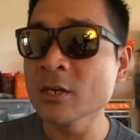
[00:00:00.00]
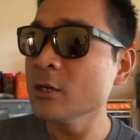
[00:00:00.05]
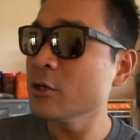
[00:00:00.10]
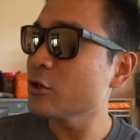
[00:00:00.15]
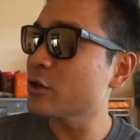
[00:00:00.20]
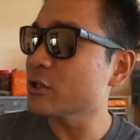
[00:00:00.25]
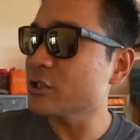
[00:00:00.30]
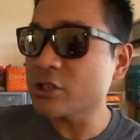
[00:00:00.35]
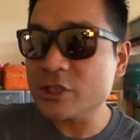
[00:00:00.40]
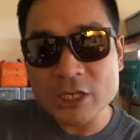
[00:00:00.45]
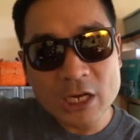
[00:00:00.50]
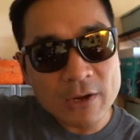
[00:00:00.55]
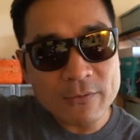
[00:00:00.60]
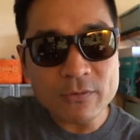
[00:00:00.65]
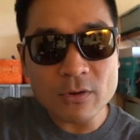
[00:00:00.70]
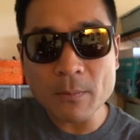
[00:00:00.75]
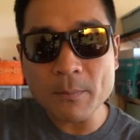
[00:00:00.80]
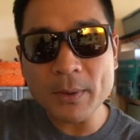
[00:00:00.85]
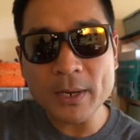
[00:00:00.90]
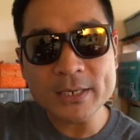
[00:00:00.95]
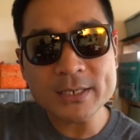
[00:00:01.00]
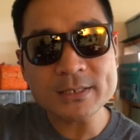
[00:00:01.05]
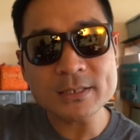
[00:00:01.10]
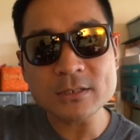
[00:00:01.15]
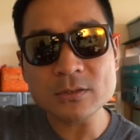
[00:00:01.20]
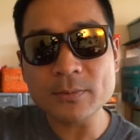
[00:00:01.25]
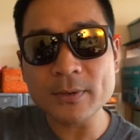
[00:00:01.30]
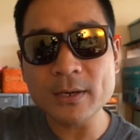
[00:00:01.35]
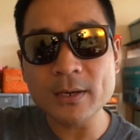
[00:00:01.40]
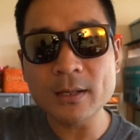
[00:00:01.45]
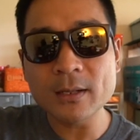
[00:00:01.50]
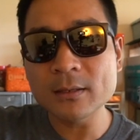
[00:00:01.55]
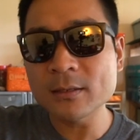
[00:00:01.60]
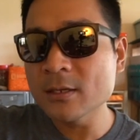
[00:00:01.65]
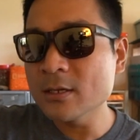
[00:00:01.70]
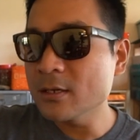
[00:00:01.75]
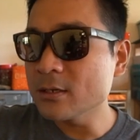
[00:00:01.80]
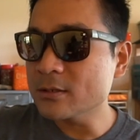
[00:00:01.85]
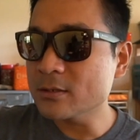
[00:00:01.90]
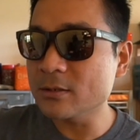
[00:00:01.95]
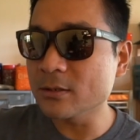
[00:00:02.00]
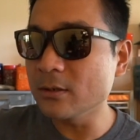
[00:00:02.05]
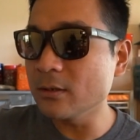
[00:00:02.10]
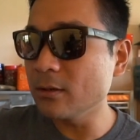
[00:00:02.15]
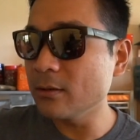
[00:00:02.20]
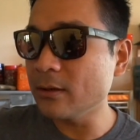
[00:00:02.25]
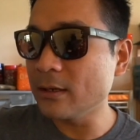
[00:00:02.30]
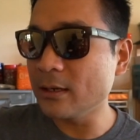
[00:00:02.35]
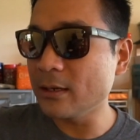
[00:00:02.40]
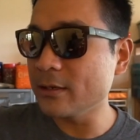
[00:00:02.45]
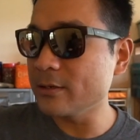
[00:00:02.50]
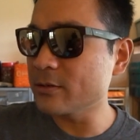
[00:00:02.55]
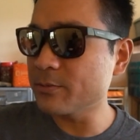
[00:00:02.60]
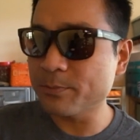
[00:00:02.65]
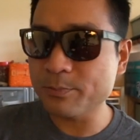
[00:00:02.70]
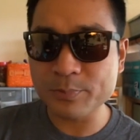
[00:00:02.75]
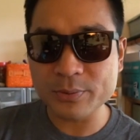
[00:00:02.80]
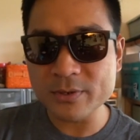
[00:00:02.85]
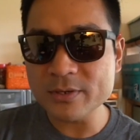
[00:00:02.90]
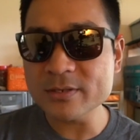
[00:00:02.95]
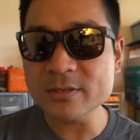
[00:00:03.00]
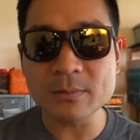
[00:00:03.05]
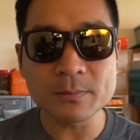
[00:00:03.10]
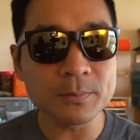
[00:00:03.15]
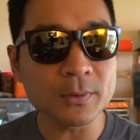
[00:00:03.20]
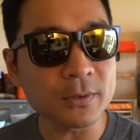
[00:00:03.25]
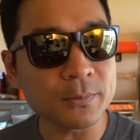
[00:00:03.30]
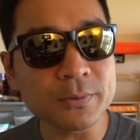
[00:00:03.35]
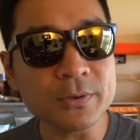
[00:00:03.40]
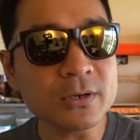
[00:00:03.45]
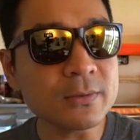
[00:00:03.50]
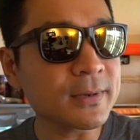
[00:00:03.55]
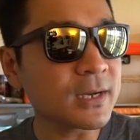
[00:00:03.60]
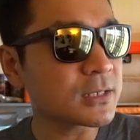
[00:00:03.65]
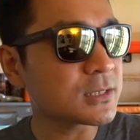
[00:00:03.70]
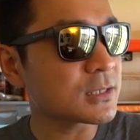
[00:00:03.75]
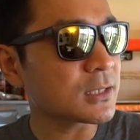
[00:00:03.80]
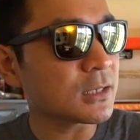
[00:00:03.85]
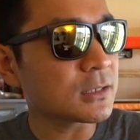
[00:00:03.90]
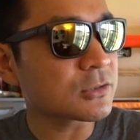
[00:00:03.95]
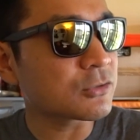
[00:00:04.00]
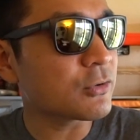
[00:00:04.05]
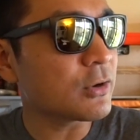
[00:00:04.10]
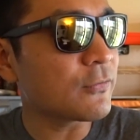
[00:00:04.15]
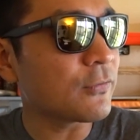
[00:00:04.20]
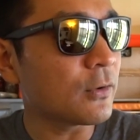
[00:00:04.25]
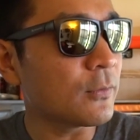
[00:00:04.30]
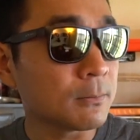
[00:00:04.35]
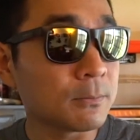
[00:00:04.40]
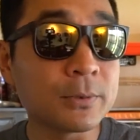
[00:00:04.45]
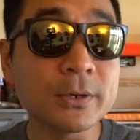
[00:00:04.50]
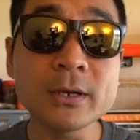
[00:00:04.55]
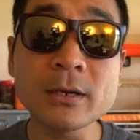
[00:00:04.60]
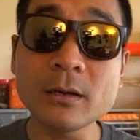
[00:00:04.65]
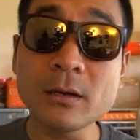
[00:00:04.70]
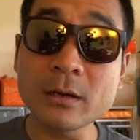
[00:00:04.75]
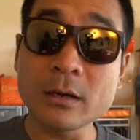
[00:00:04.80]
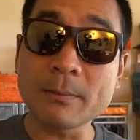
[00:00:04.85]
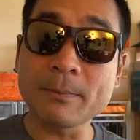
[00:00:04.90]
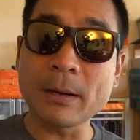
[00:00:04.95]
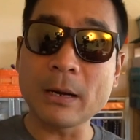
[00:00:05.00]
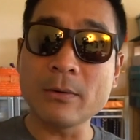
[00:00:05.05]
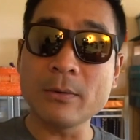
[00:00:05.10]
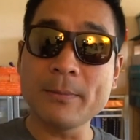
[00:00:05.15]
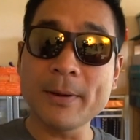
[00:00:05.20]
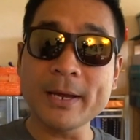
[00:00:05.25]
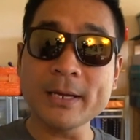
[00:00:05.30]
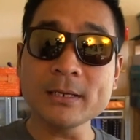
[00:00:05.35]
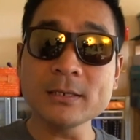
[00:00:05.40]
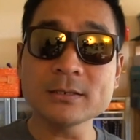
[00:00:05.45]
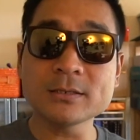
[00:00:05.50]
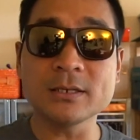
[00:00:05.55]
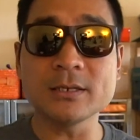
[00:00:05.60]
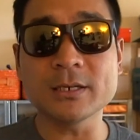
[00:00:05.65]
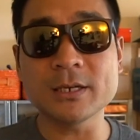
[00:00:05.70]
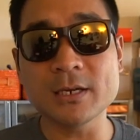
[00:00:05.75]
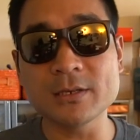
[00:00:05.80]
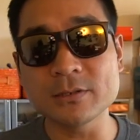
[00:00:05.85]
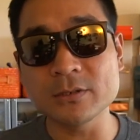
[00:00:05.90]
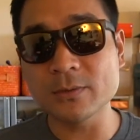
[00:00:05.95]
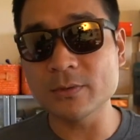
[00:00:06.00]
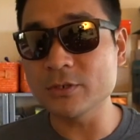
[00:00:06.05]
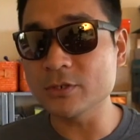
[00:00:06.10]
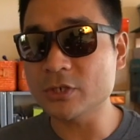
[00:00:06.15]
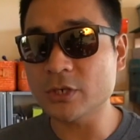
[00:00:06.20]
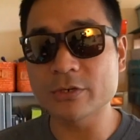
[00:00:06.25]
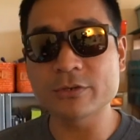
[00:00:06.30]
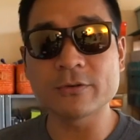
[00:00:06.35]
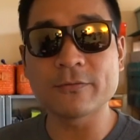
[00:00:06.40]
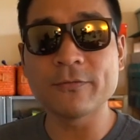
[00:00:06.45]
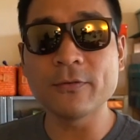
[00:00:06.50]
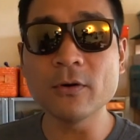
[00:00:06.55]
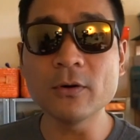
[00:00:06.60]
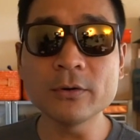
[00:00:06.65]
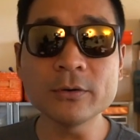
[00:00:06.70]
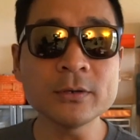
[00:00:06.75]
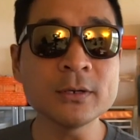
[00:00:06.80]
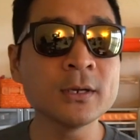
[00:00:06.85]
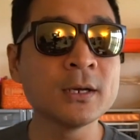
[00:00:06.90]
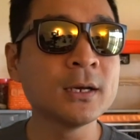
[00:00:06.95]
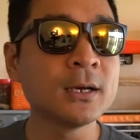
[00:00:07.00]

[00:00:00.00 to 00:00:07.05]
You can share with your buddies as well. So it's pretty simple, pretty much straightforward. Bring along a power bank in case you want to charge your phone.